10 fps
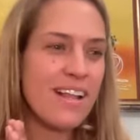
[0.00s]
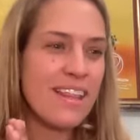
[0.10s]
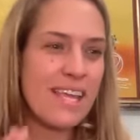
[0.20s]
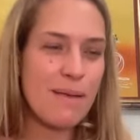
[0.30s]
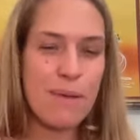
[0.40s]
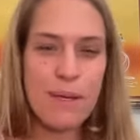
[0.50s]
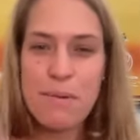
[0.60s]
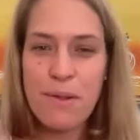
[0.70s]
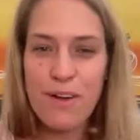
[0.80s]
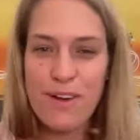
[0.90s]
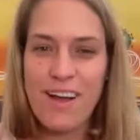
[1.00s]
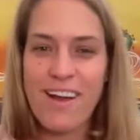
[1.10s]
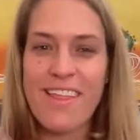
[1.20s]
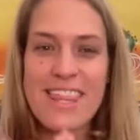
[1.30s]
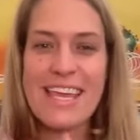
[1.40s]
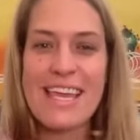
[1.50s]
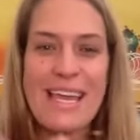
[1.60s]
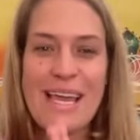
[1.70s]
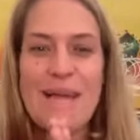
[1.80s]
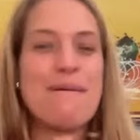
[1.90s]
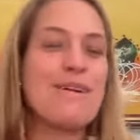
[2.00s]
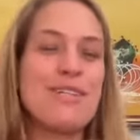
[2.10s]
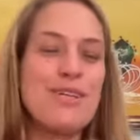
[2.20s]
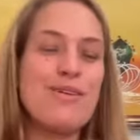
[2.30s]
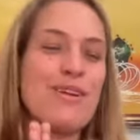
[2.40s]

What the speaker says: like people are not thinking about you,